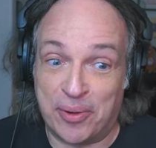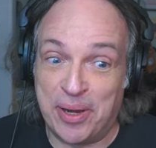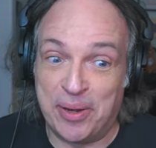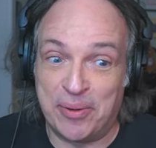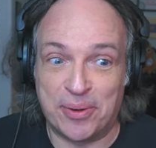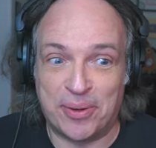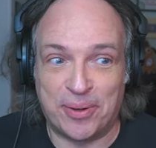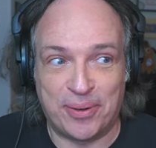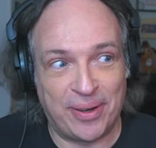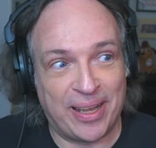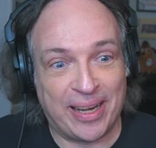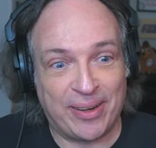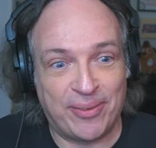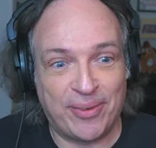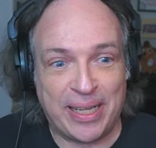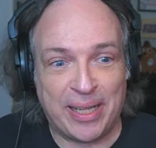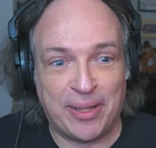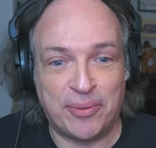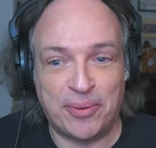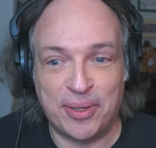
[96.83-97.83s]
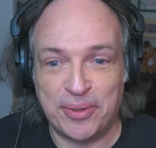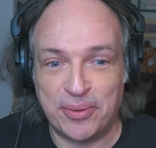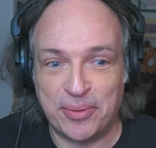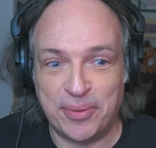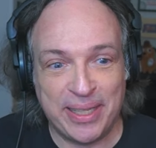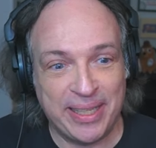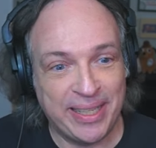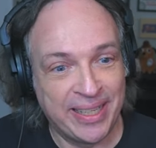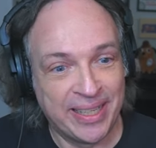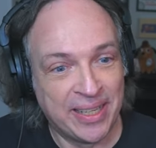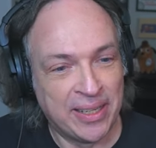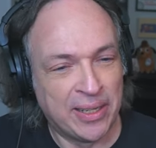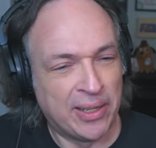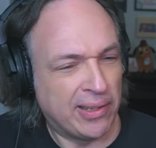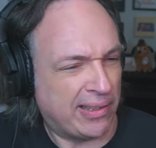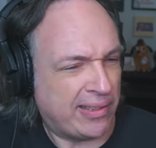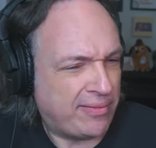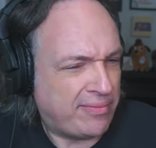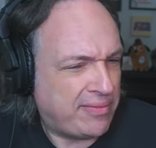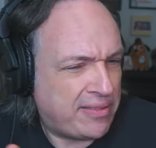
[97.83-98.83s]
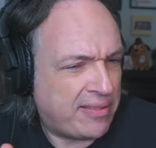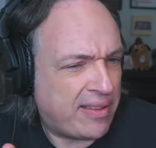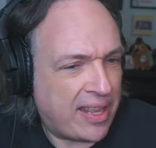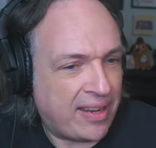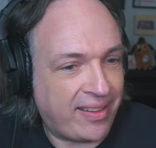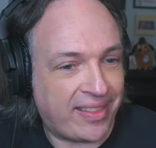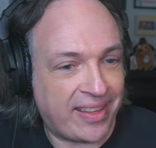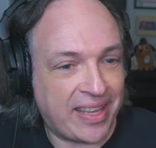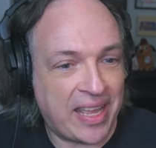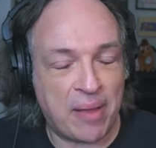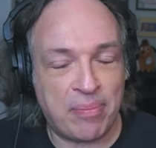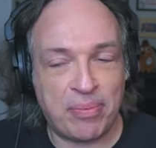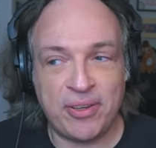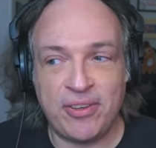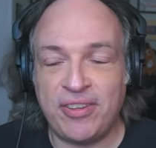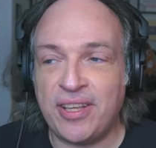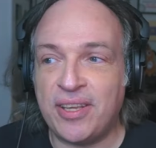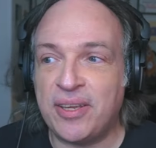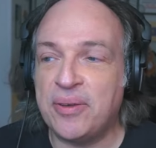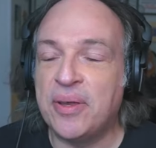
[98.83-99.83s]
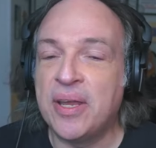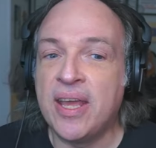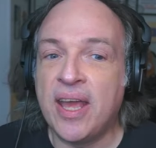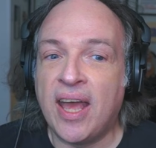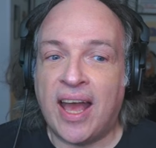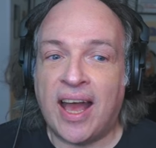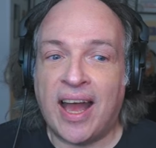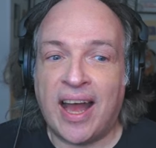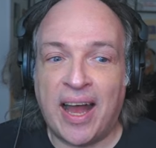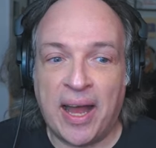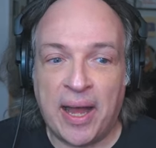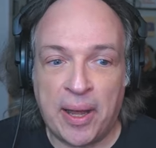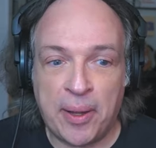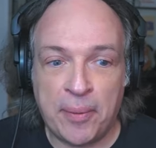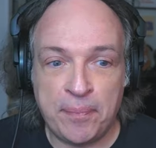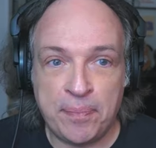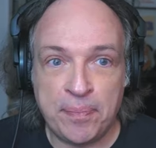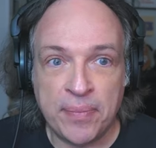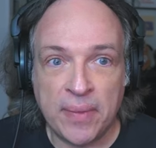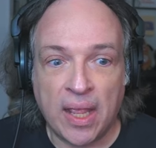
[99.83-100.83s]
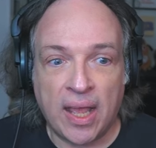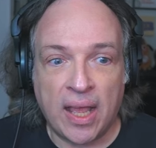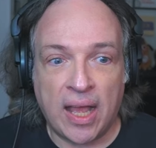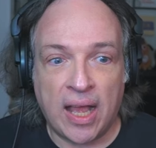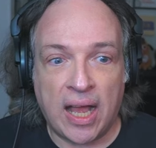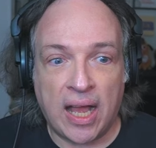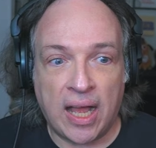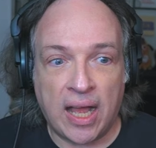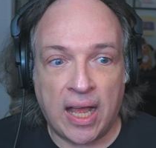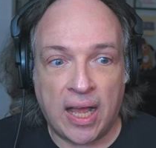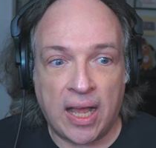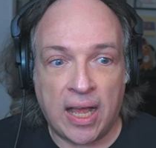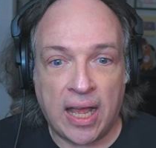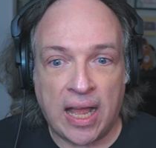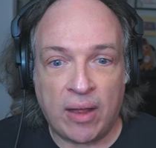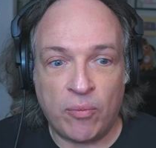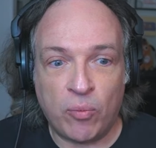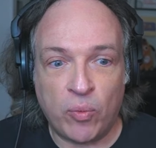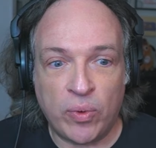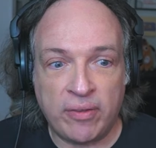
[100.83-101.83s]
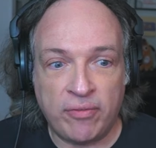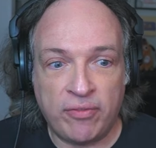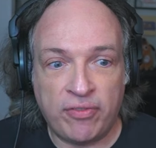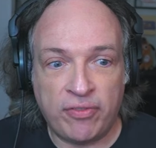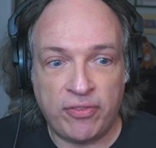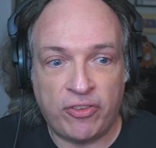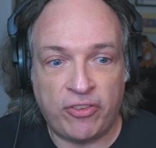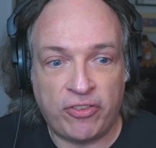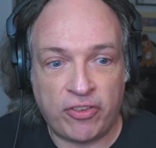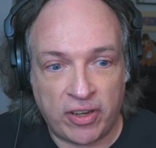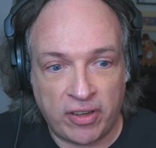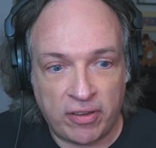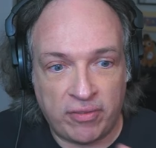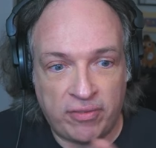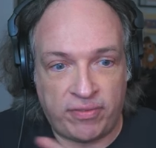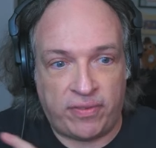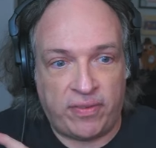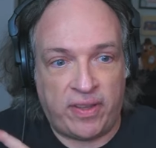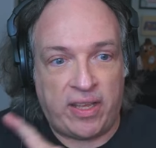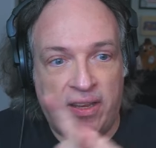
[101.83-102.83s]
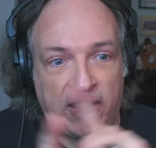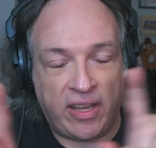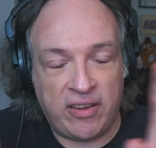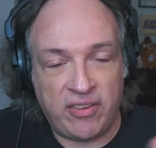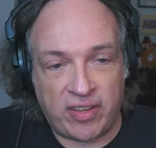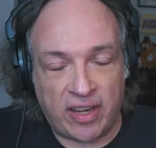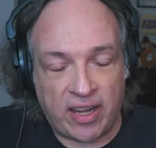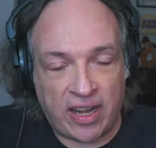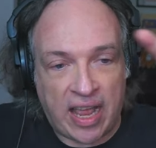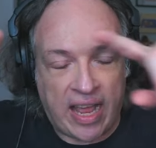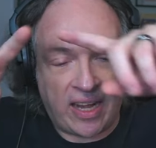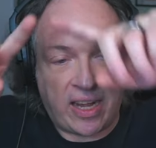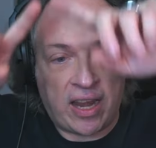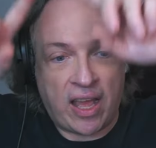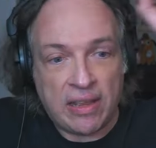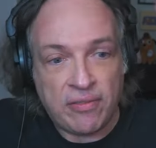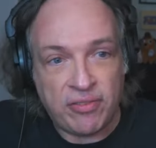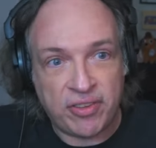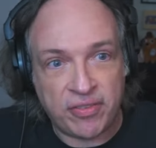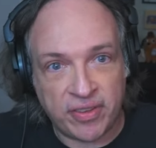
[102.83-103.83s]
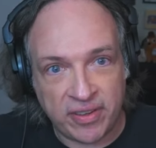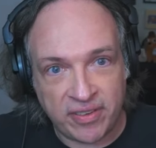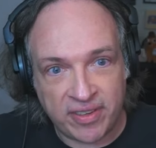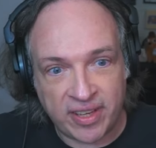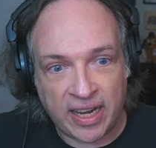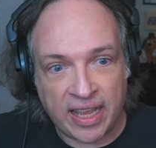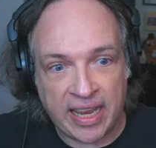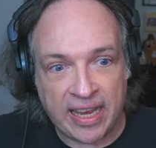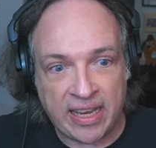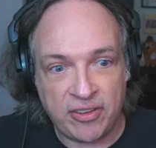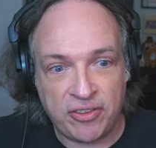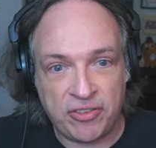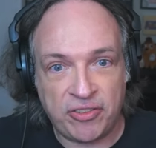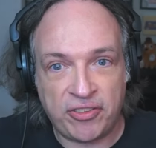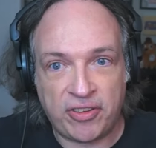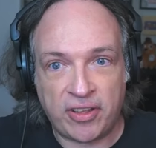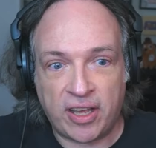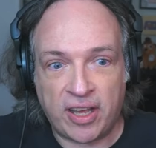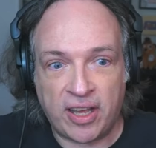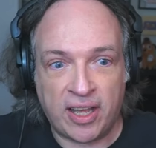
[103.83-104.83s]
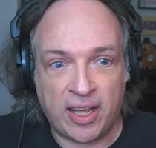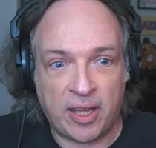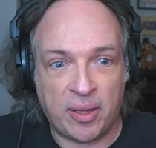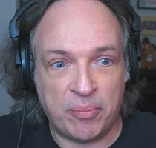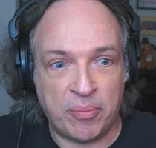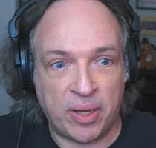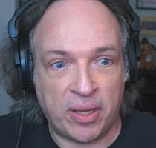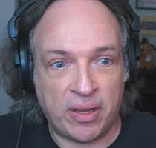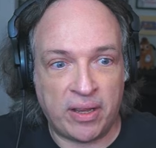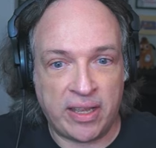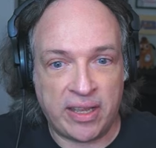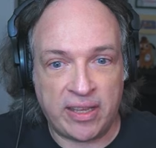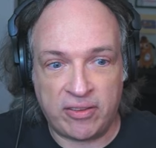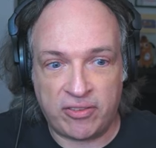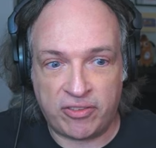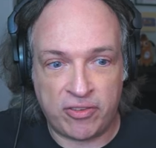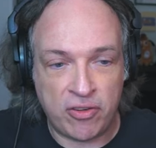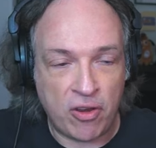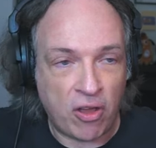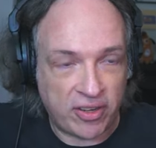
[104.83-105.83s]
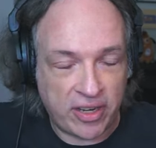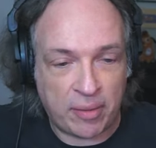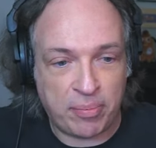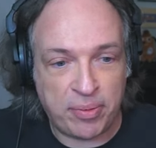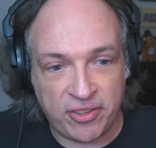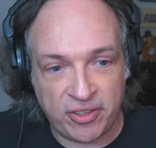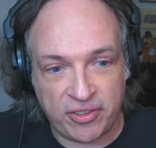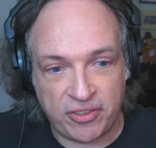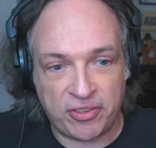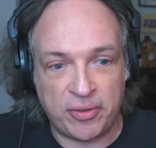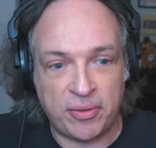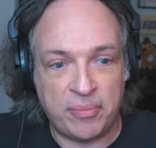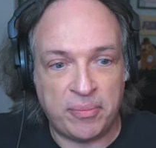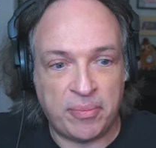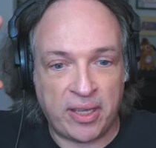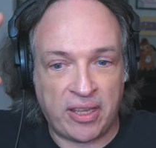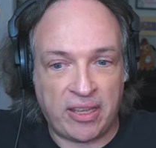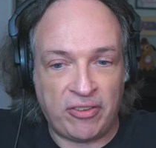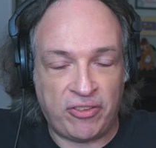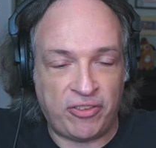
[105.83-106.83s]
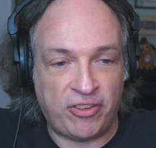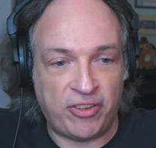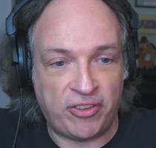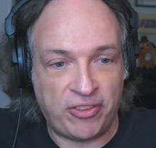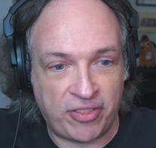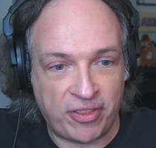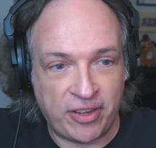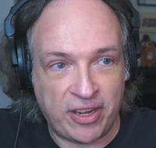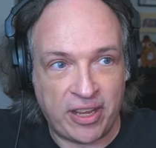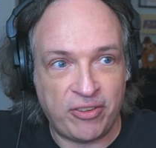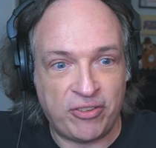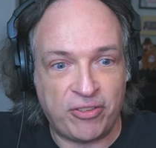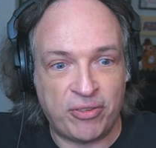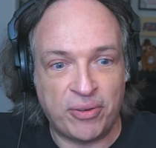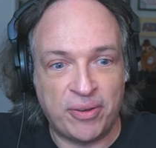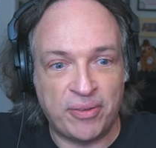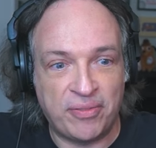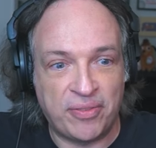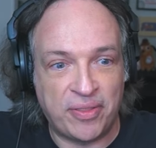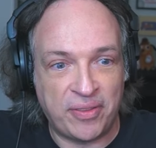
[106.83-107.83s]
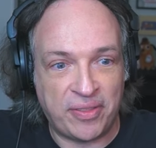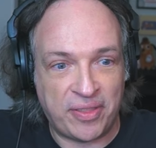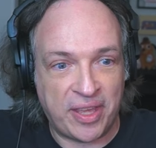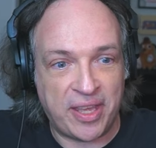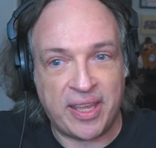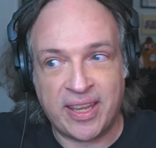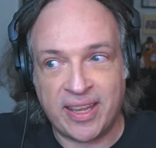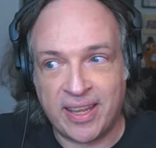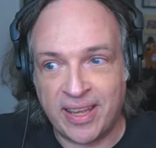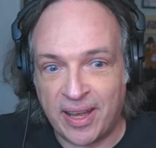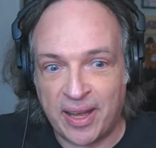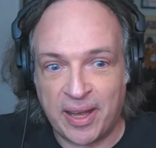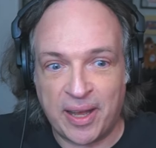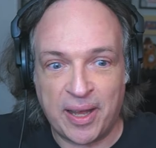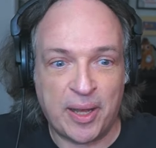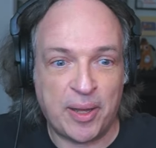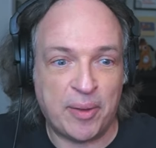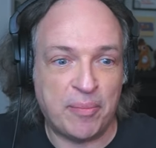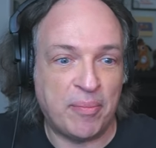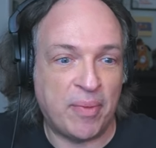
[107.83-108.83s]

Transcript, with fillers: we were all like, "Well, what do we? Anything happen to you?" Um, uh, and we've sort of inter- our lives have interlaced. Um, it's not nepotism; it's just the nature of the thing. Um,